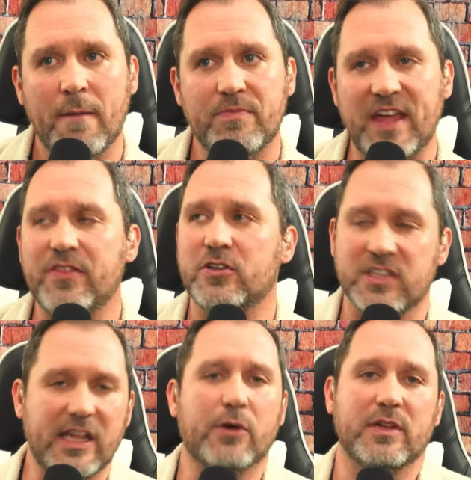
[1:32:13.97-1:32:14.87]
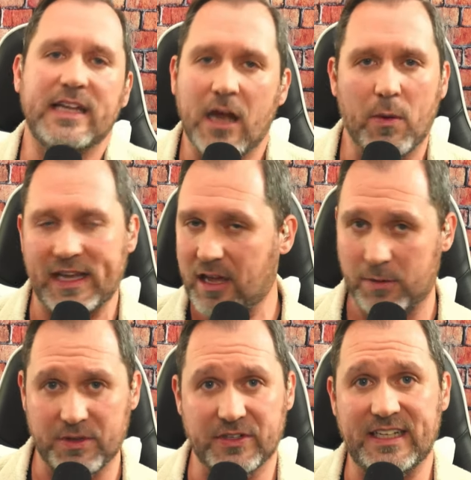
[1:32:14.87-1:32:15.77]
then there's literally no
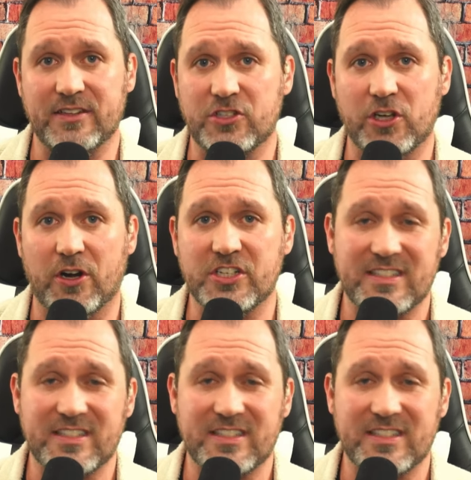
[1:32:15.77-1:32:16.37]
accountability in the church.